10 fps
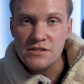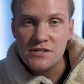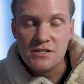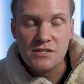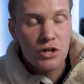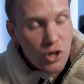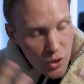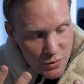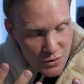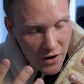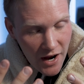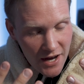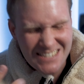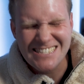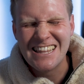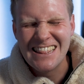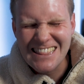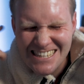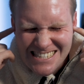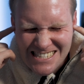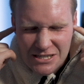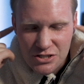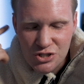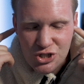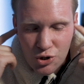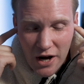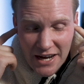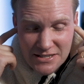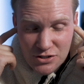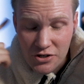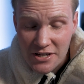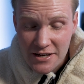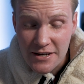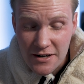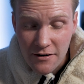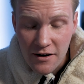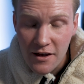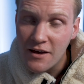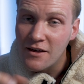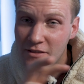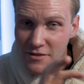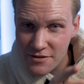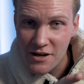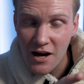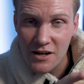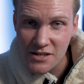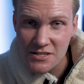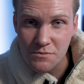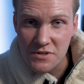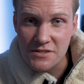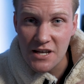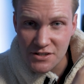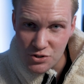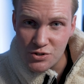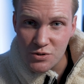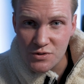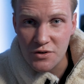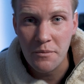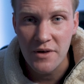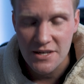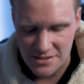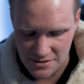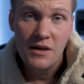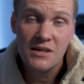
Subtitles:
Just close your eyes, listen, and try to hear the adjustments that you do to the mix.